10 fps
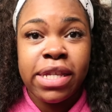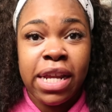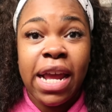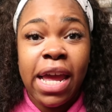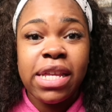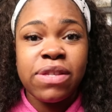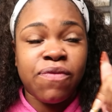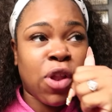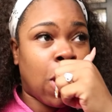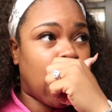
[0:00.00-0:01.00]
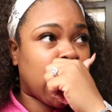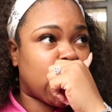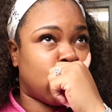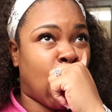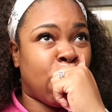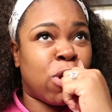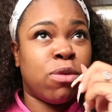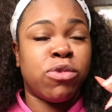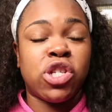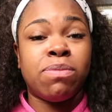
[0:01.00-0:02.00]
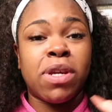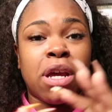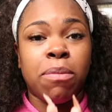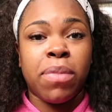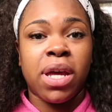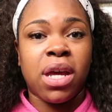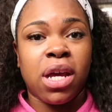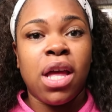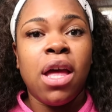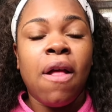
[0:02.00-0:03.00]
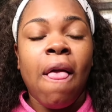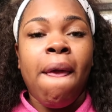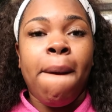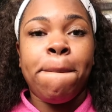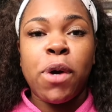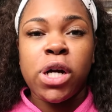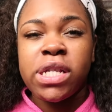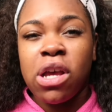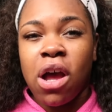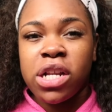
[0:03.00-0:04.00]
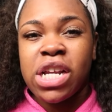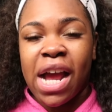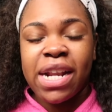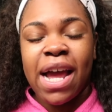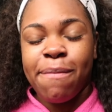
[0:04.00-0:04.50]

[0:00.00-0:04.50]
today's vlog is probably gonna just be a big montage kind of.